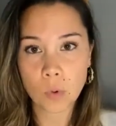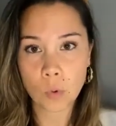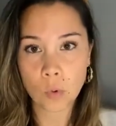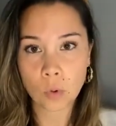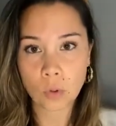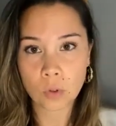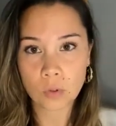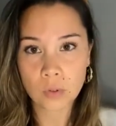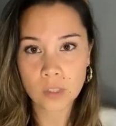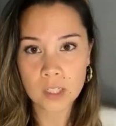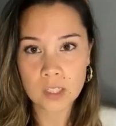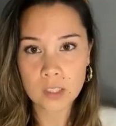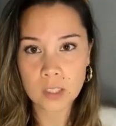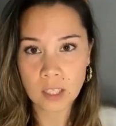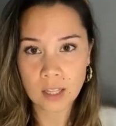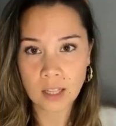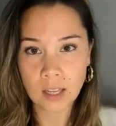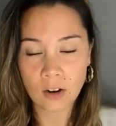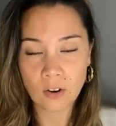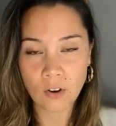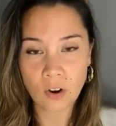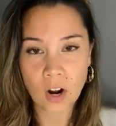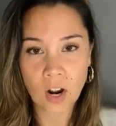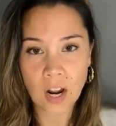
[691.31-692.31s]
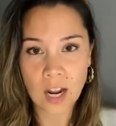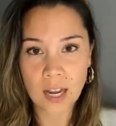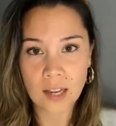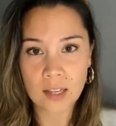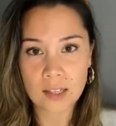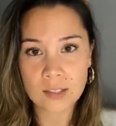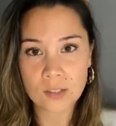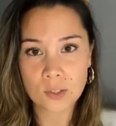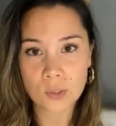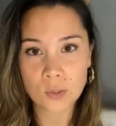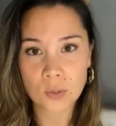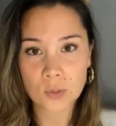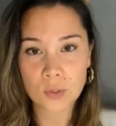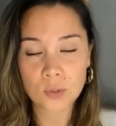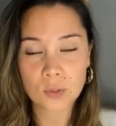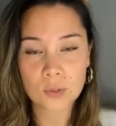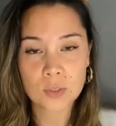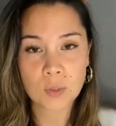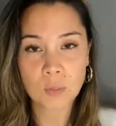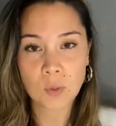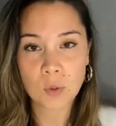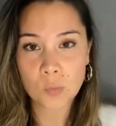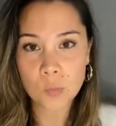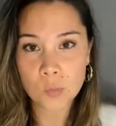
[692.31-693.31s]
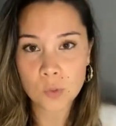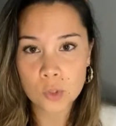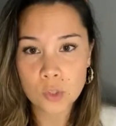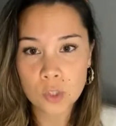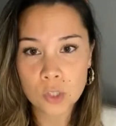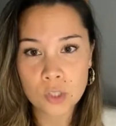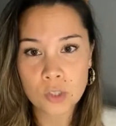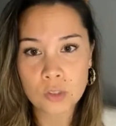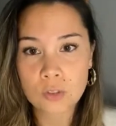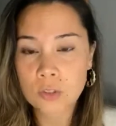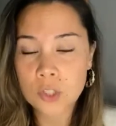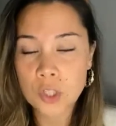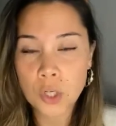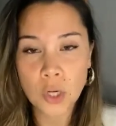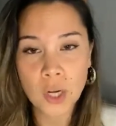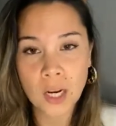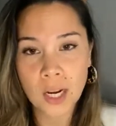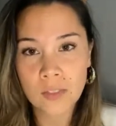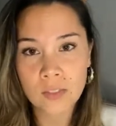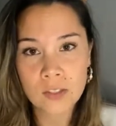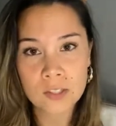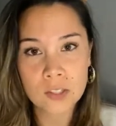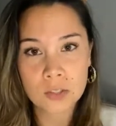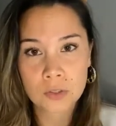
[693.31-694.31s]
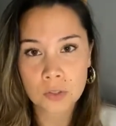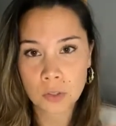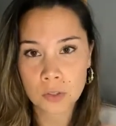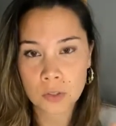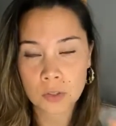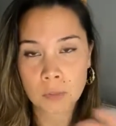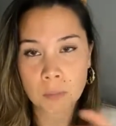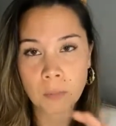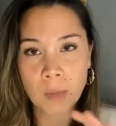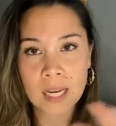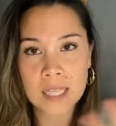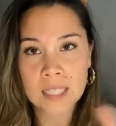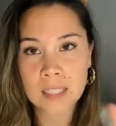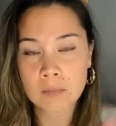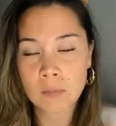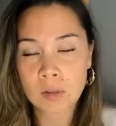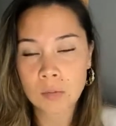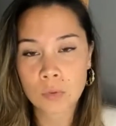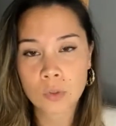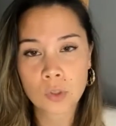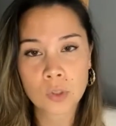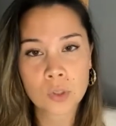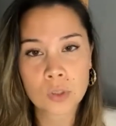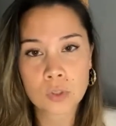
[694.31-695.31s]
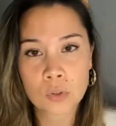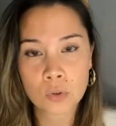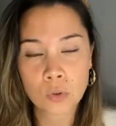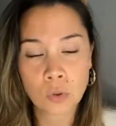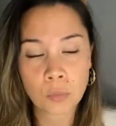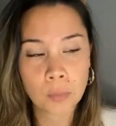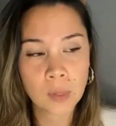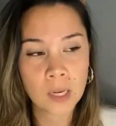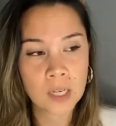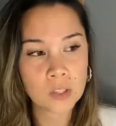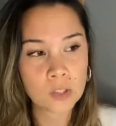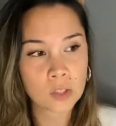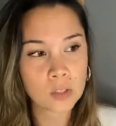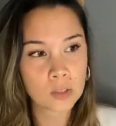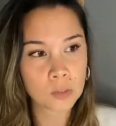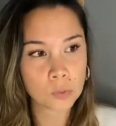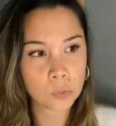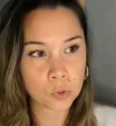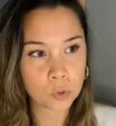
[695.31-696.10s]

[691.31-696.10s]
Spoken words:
or look into their eyes, or someone would how there's those amazing people who can draw pictures,